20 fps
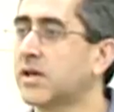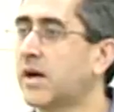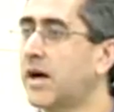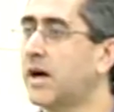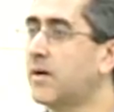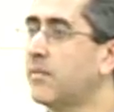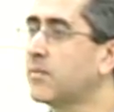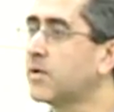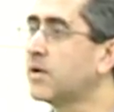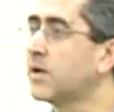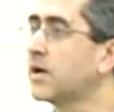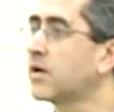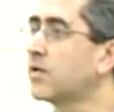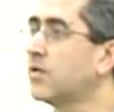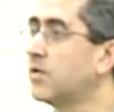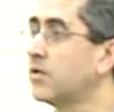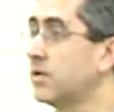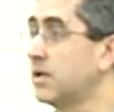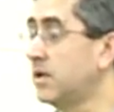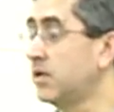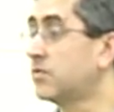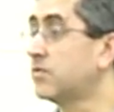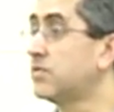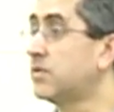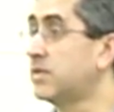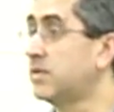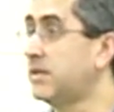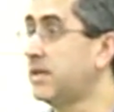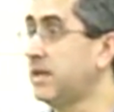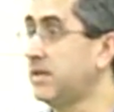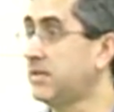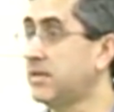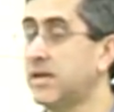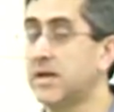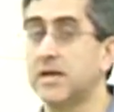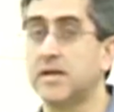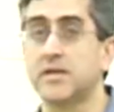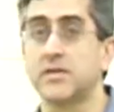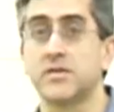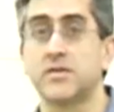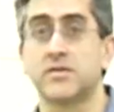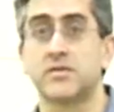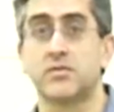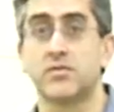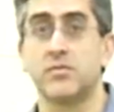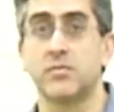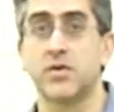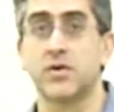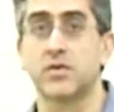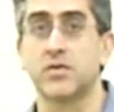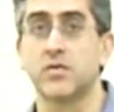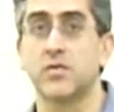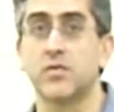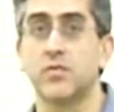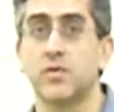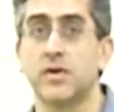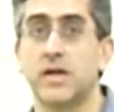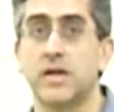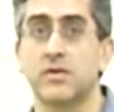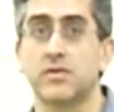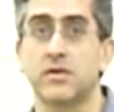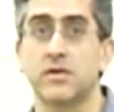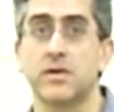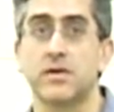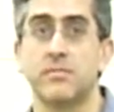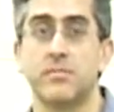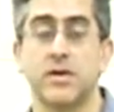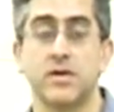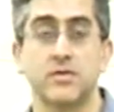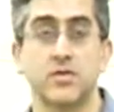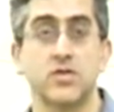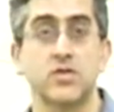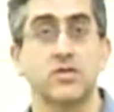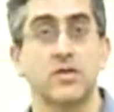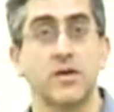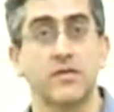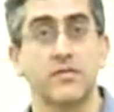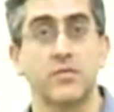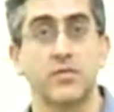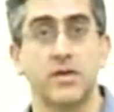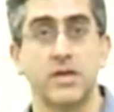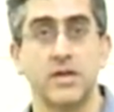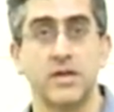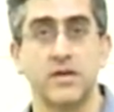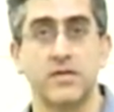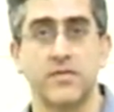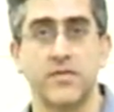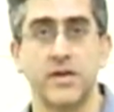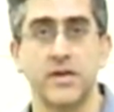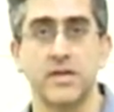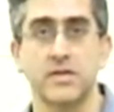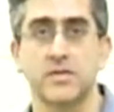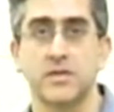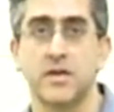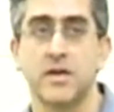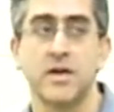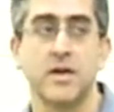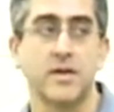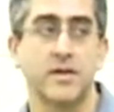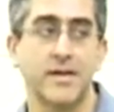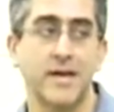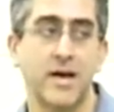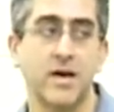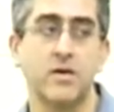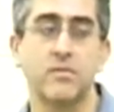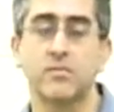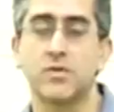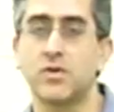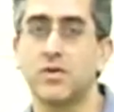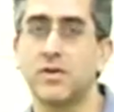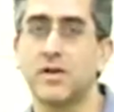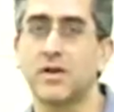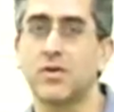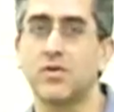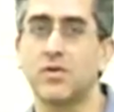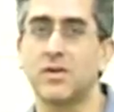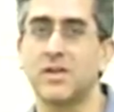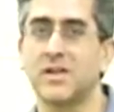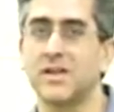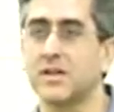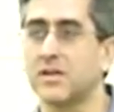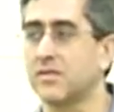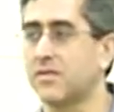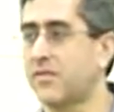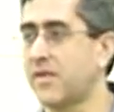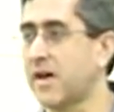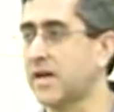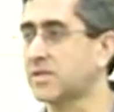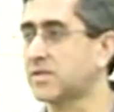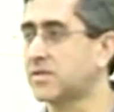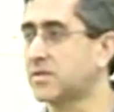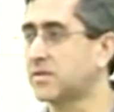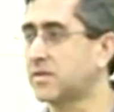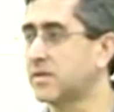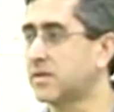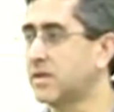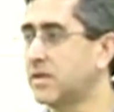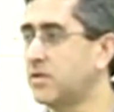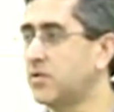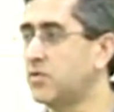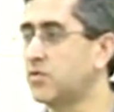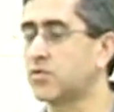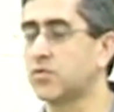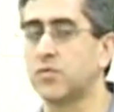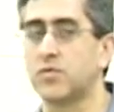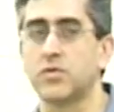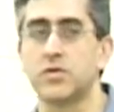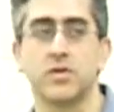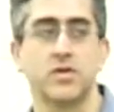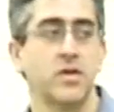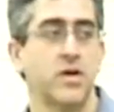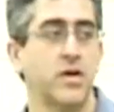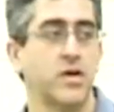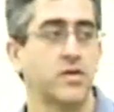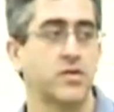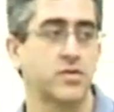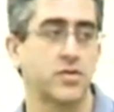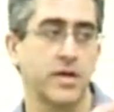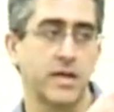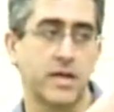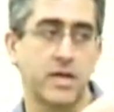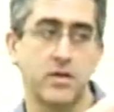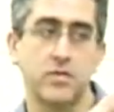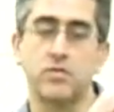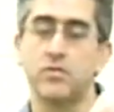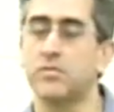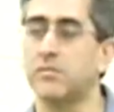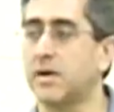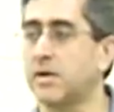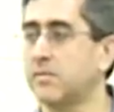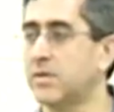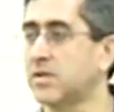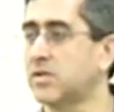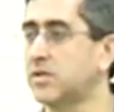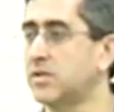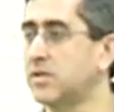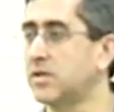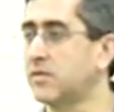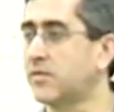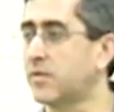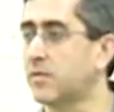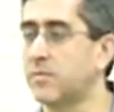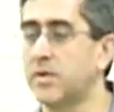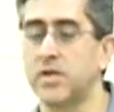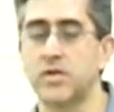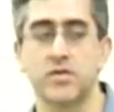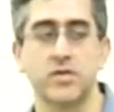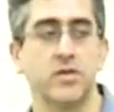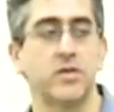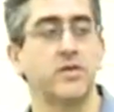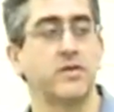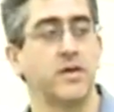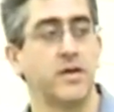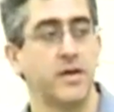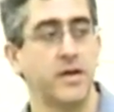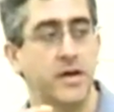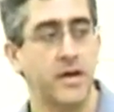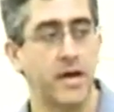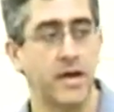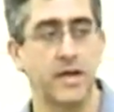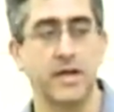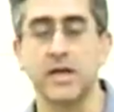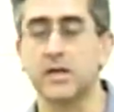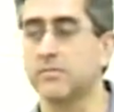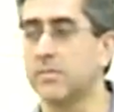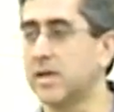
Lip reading: I'm gonna go into the details tomorrow when I talk about the software interface. Now I'm gonna go a little faster than usual so I can do my machine deformation and get my